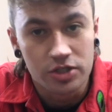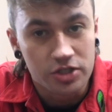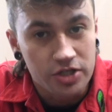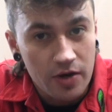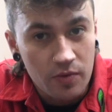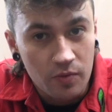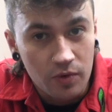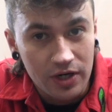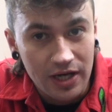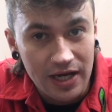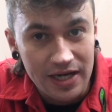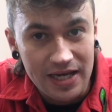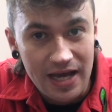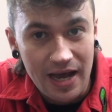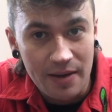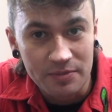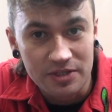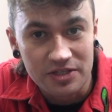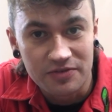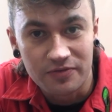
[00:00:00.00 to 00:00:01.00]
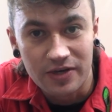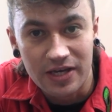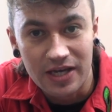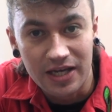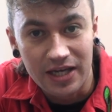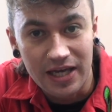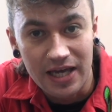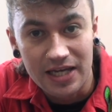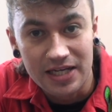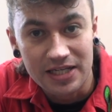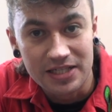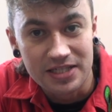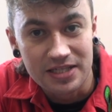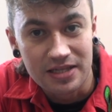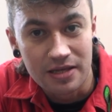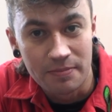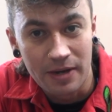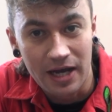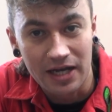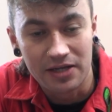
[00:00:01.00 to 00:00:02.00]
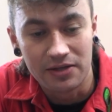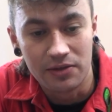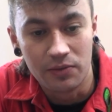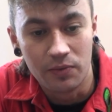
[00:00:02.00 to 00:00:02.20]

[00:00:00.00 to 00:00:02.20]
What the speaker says: don't want any atmosphere getting into the back of the